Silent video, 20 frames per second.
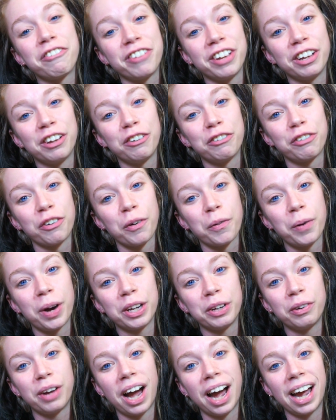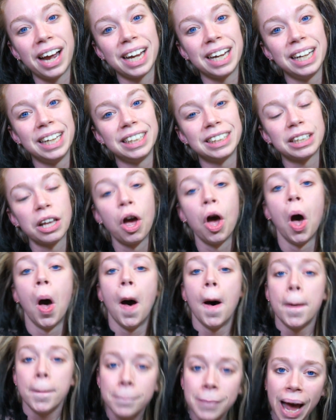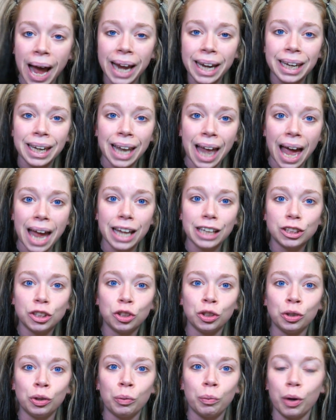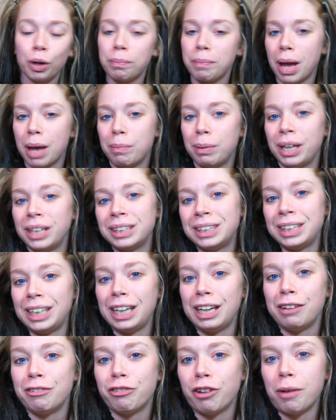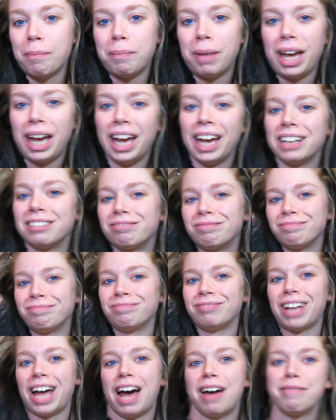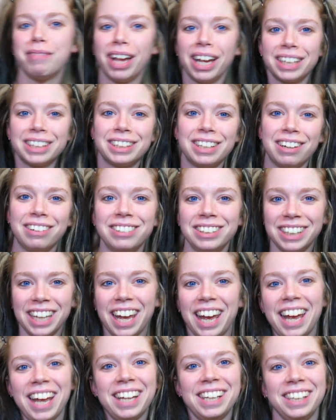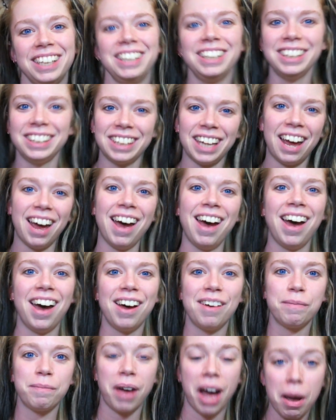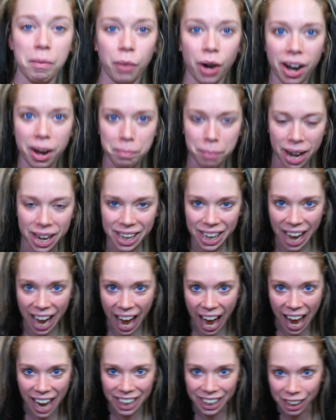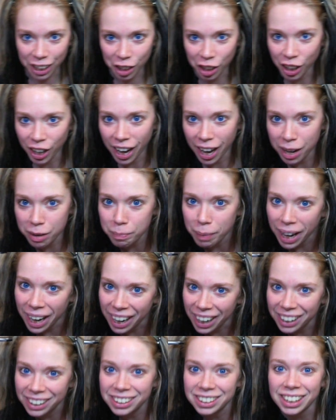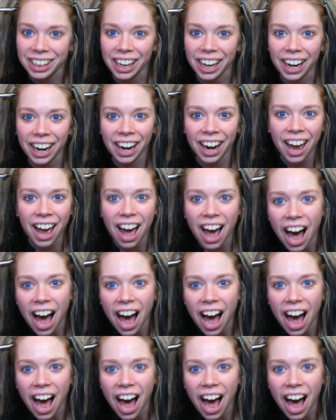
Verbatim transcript: a feel for what you guys might like to would maybe see from me. That makes no sense. Um, I'm wearing my cat ear headband today.